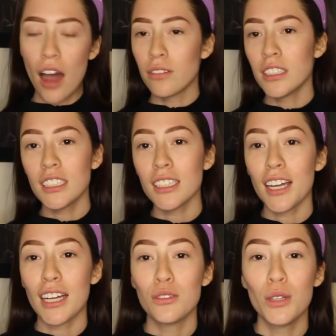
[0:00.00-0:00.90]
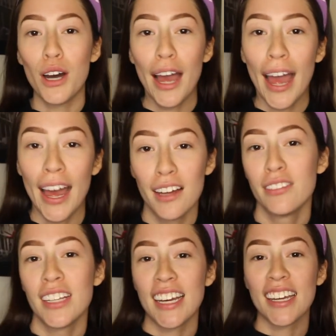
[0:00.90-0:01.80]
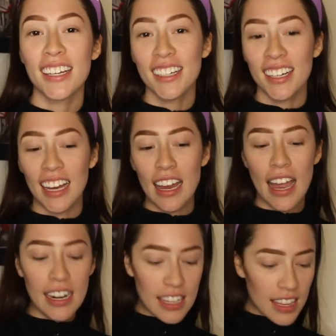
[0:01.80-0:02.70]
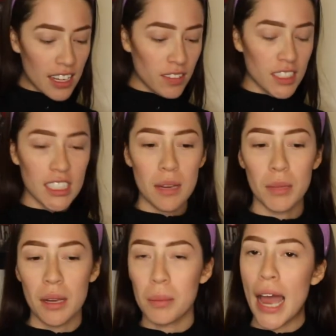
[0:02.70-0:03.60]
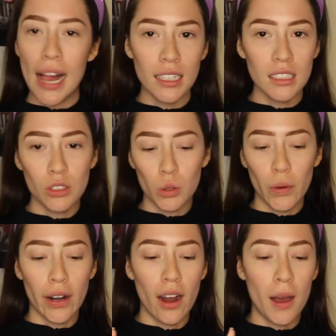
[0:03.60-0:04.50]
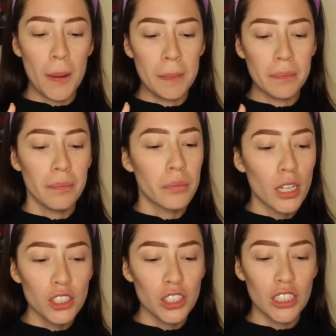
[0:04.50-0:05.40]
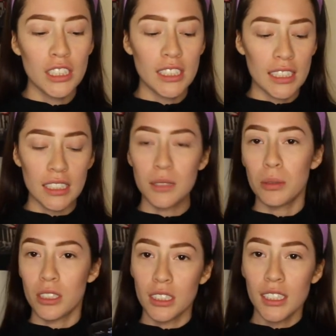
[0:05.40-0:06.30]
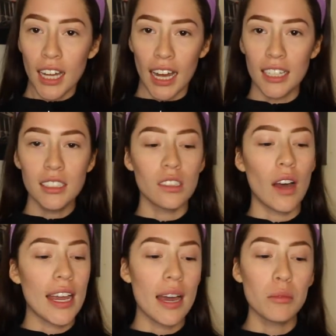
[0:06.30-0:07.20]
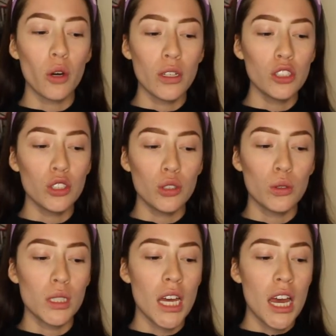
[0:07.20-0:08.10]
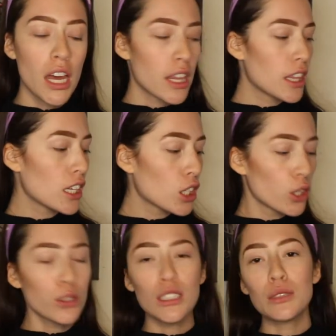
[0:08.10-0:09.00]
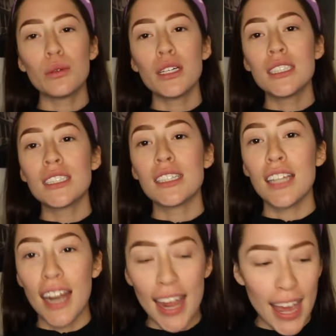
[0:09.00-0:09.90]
obviously I do not have like anything of the same like palettes or brushes that this person has. So I am going to use the closest ones that I